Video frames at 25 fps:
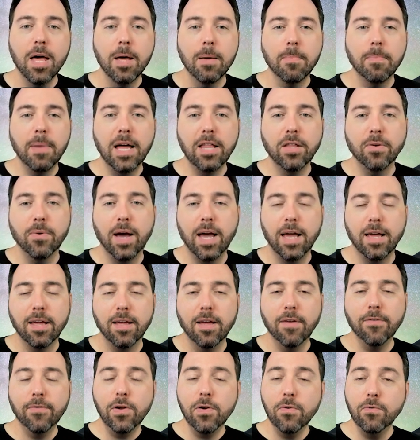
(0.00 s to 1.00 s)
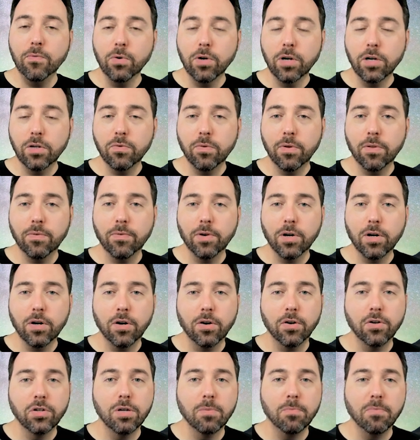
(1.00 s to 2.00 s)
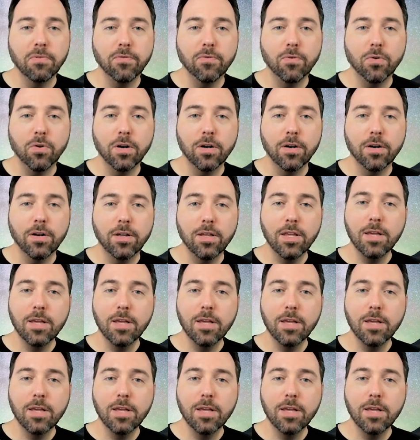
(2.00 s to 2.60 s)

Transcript: By the way, if you've worked with recursion before,